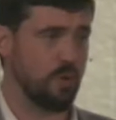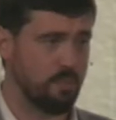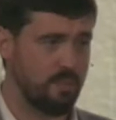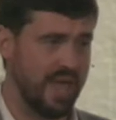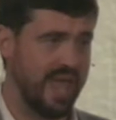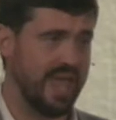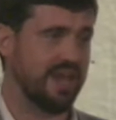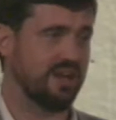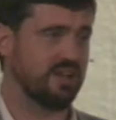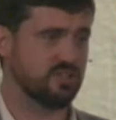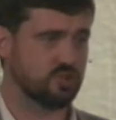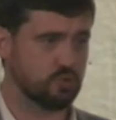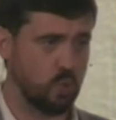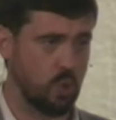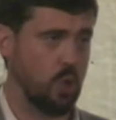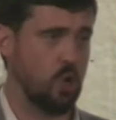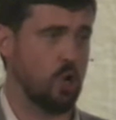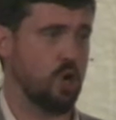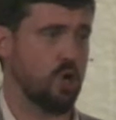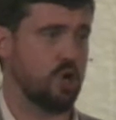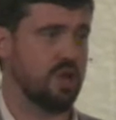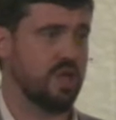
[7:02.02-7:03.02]
obeyed his
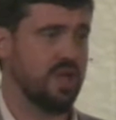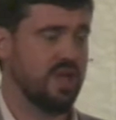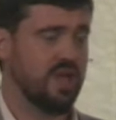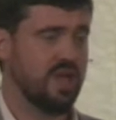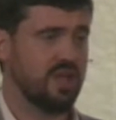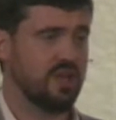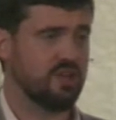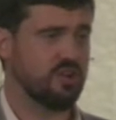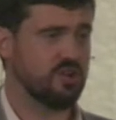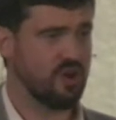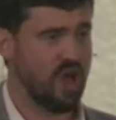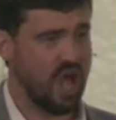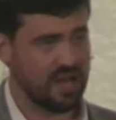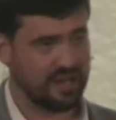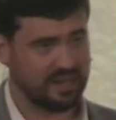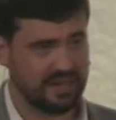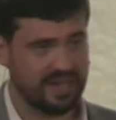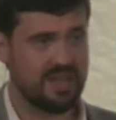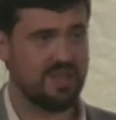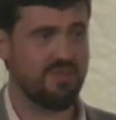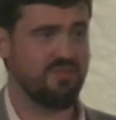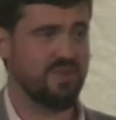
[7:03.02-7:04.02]
word, you're not
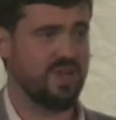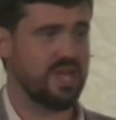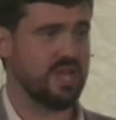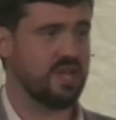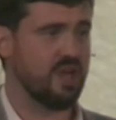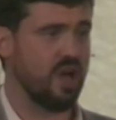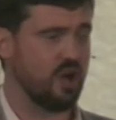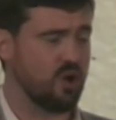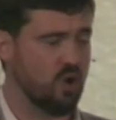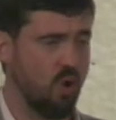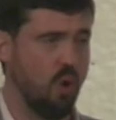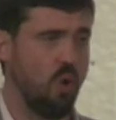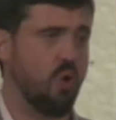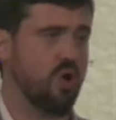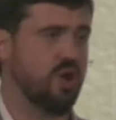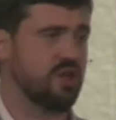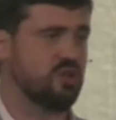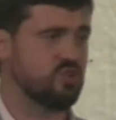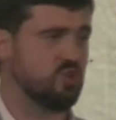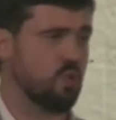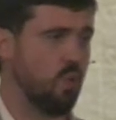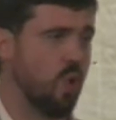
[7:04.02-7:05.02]
living
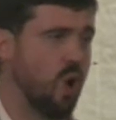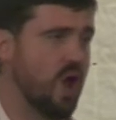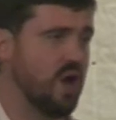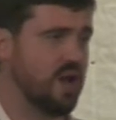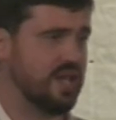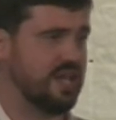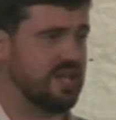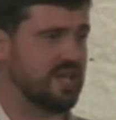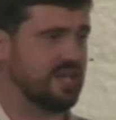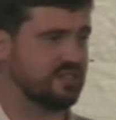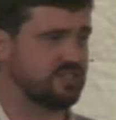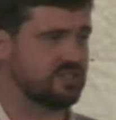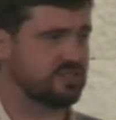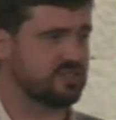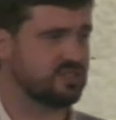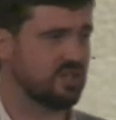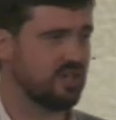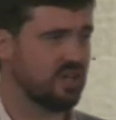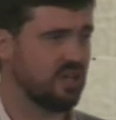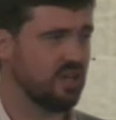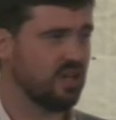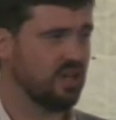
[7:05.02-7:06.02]
according to what he
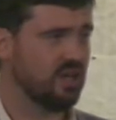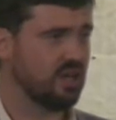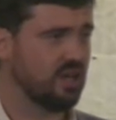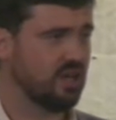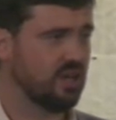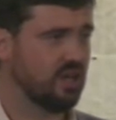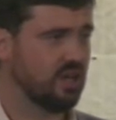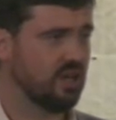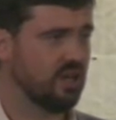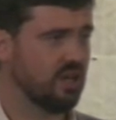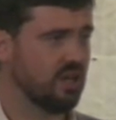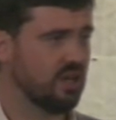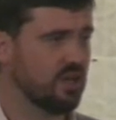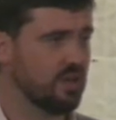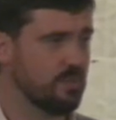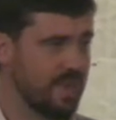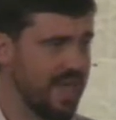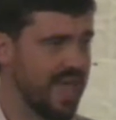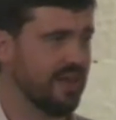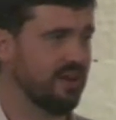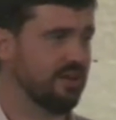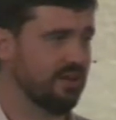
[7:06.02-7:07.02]
has
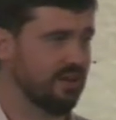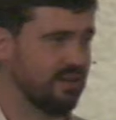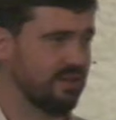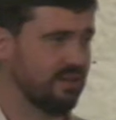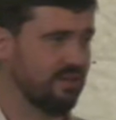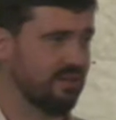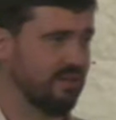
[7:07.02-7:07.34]
commanded,